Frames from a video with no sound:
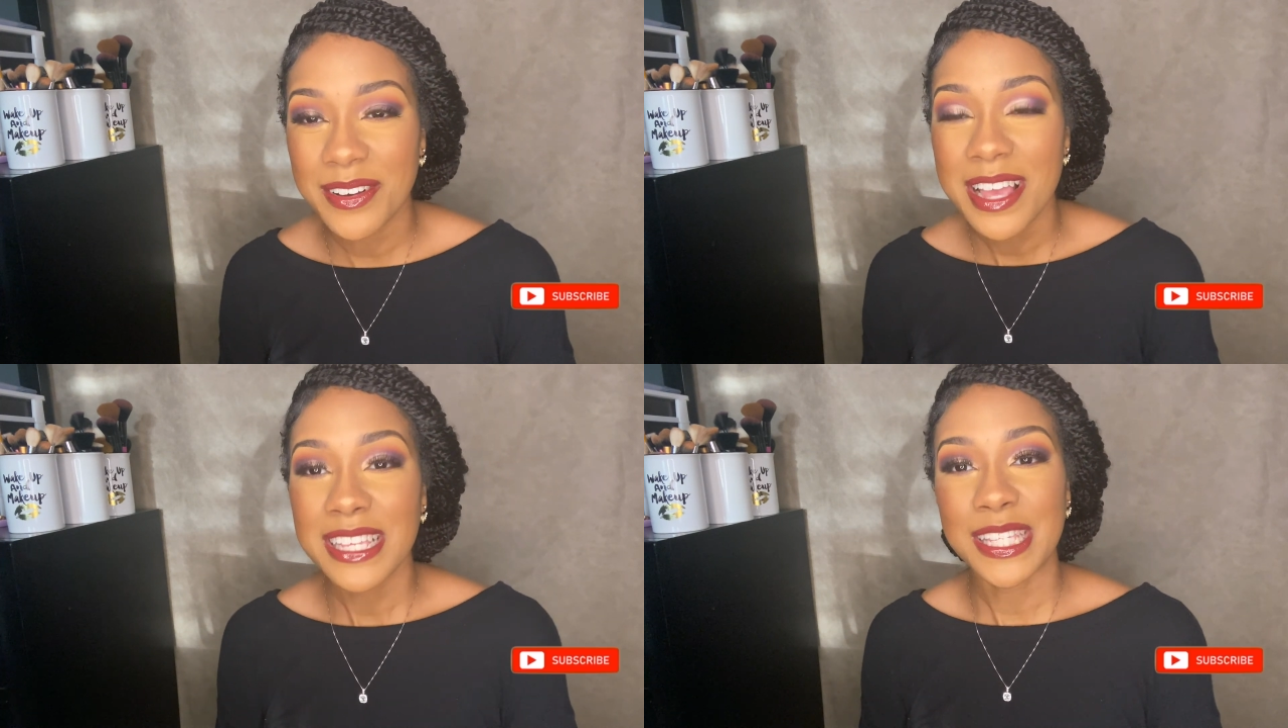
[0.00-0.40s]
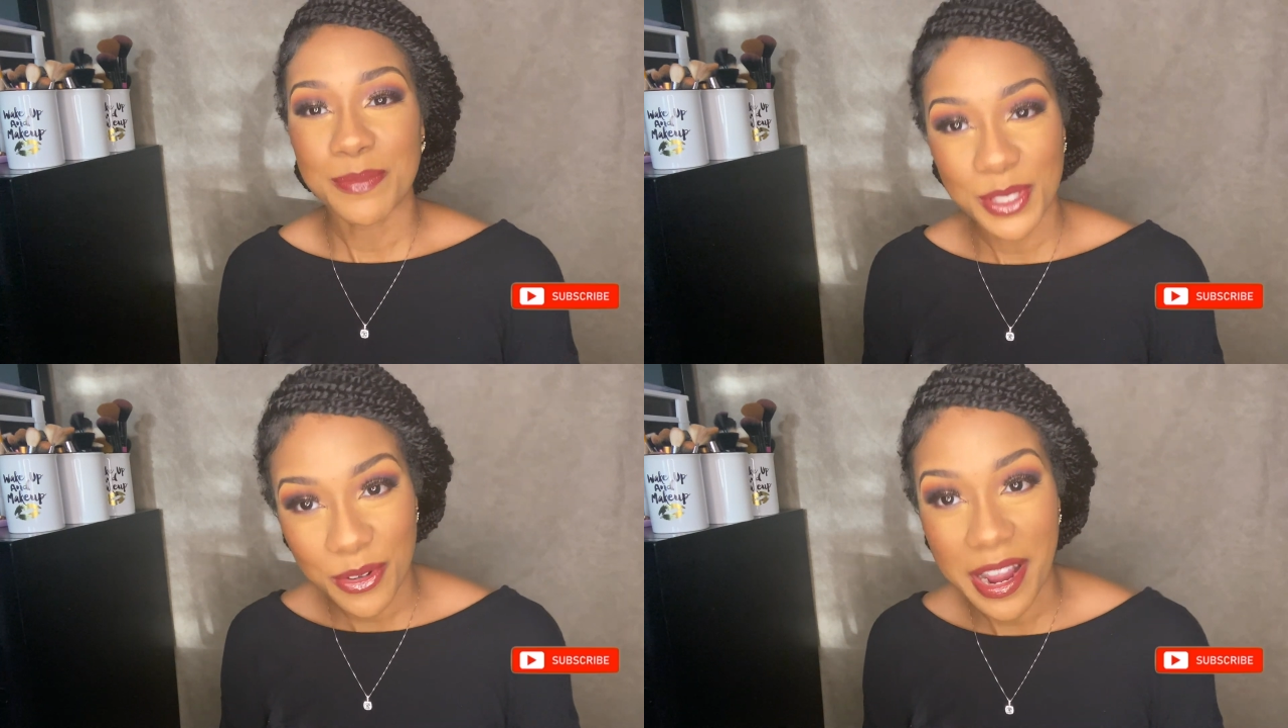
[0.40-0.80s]

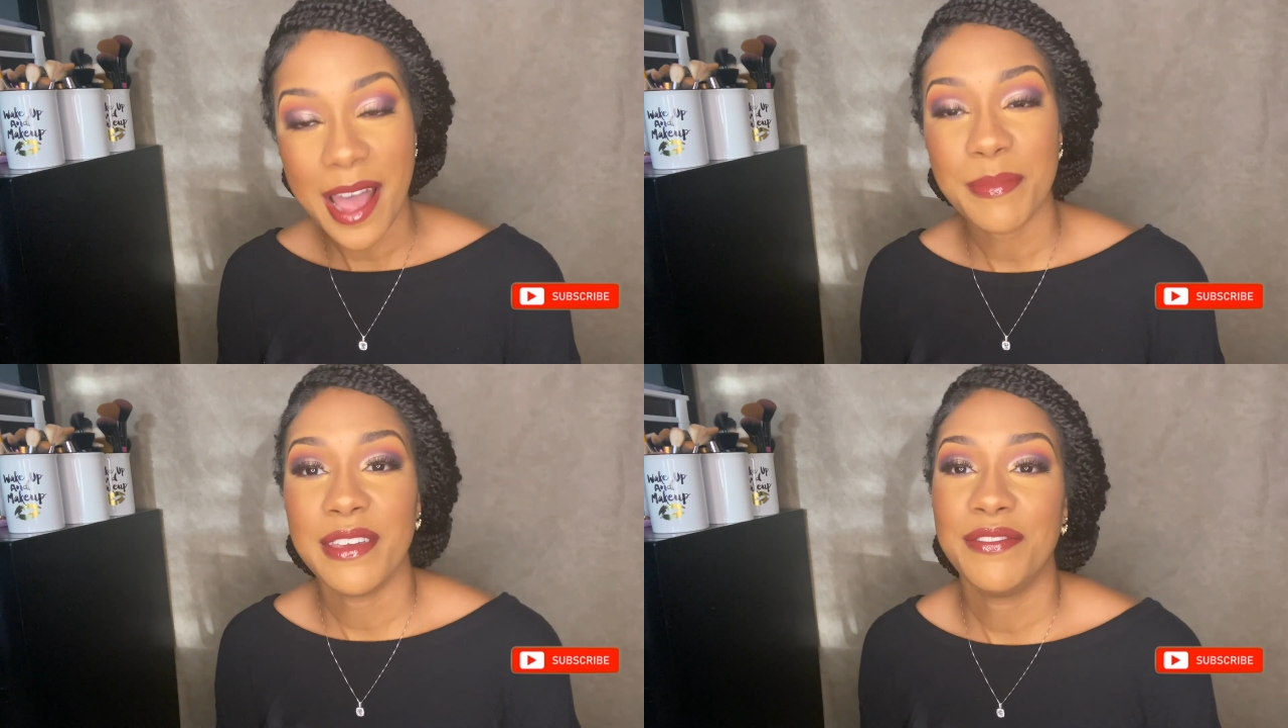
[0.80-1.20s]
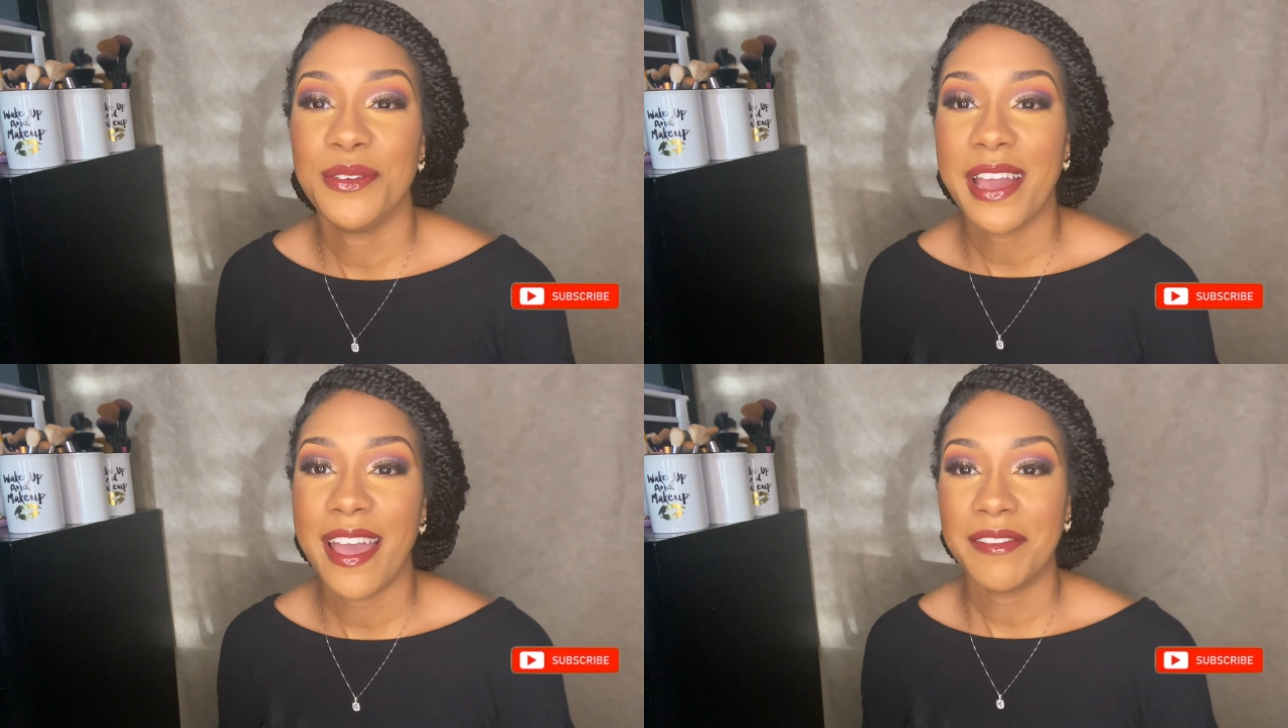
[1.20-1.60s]
subscribe if you
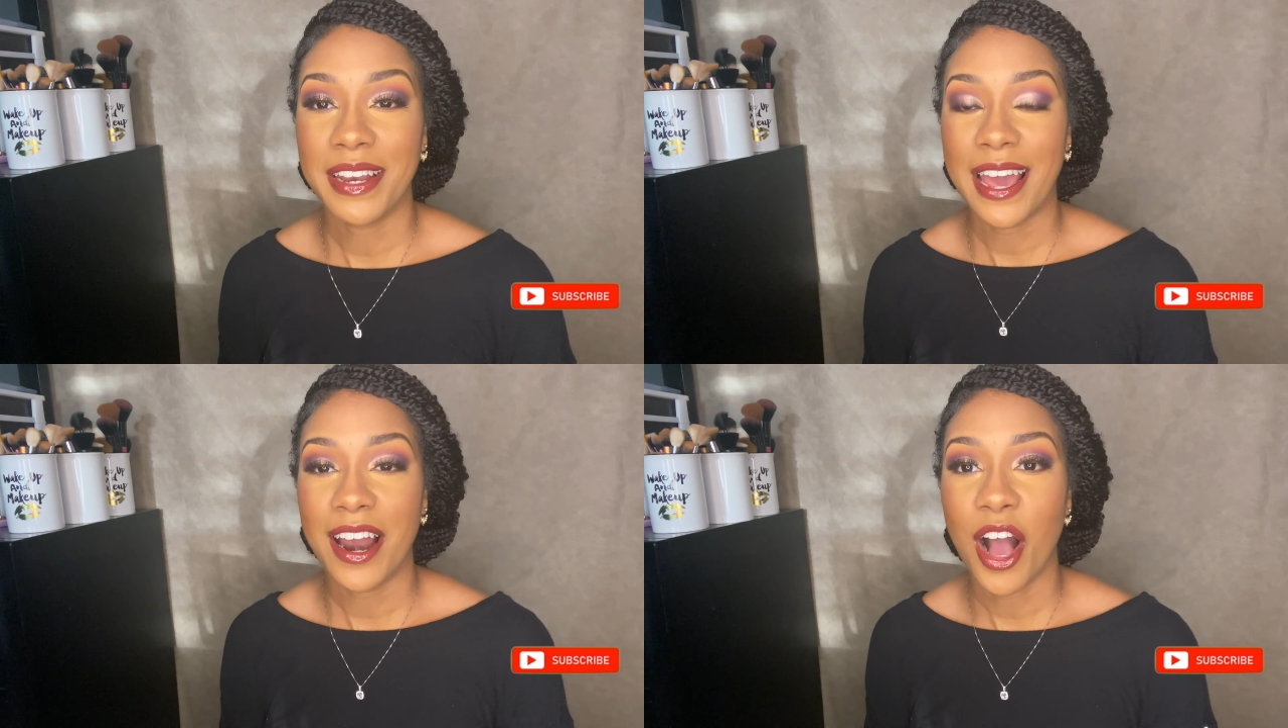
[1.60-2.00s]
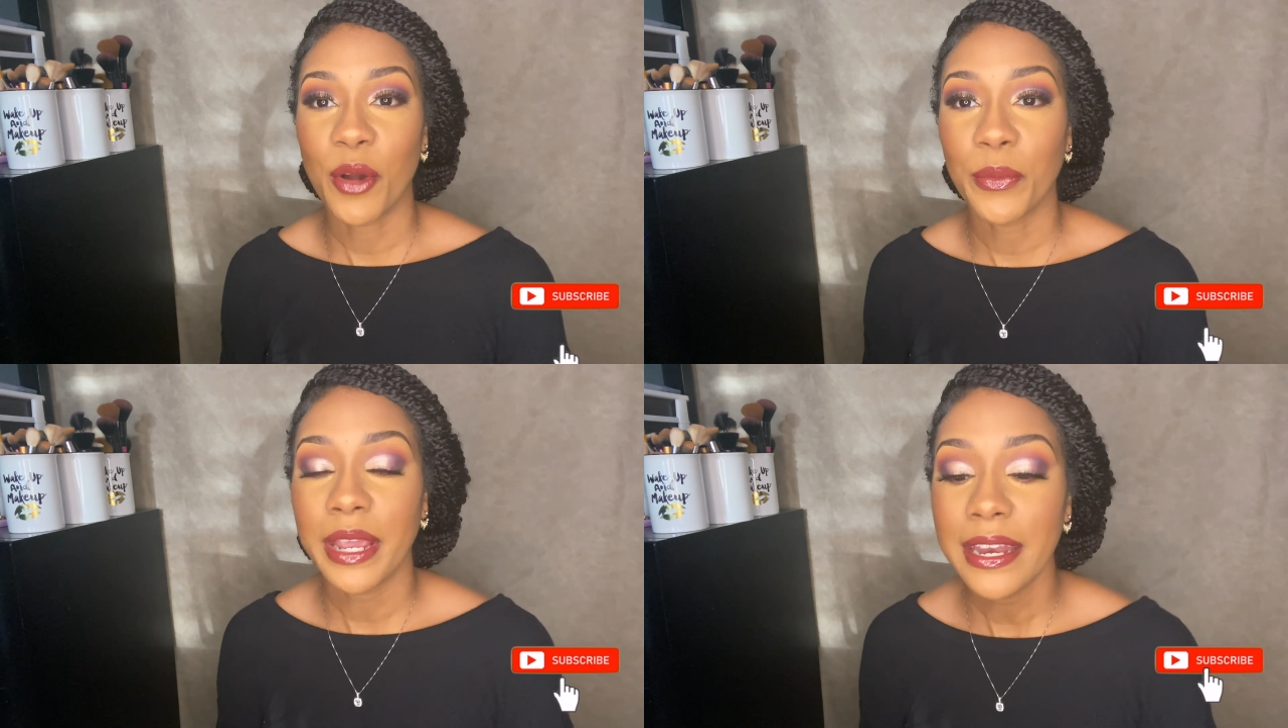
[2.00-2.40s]
have not
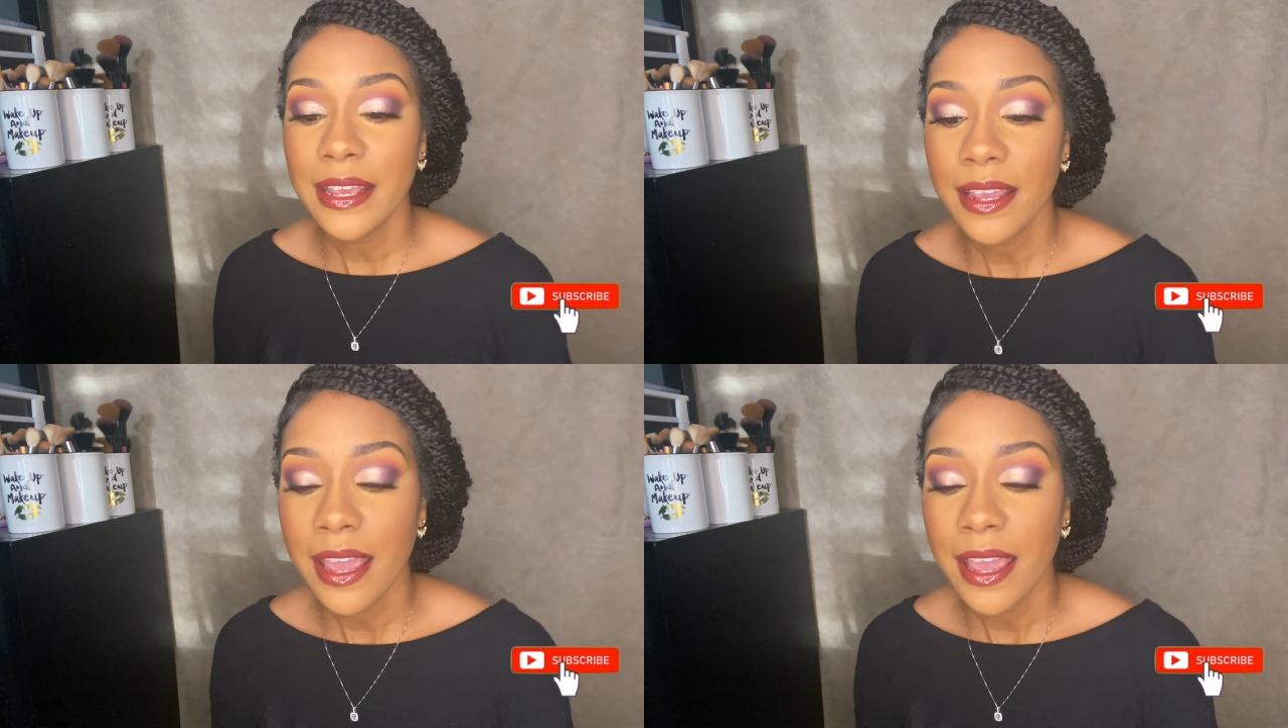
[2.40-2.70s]
already.